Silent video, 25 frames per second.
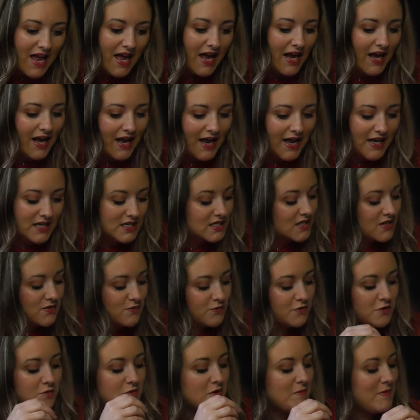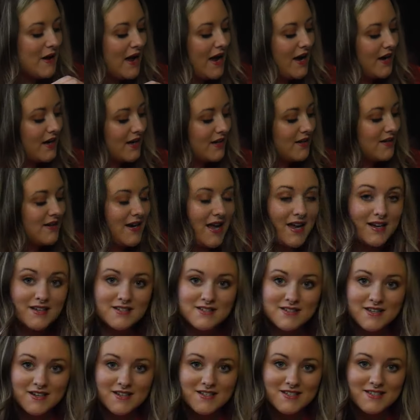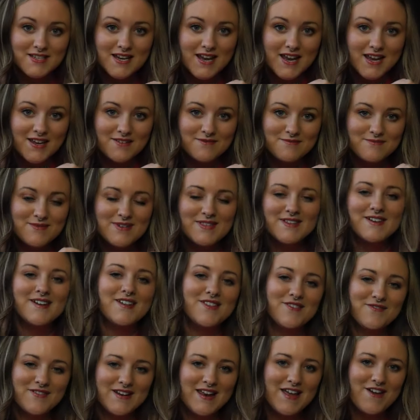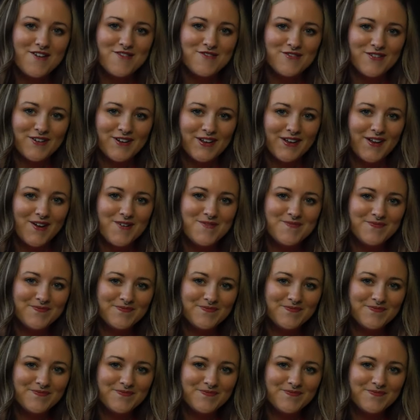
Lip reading: and we'll be back next Thursday with another video for you.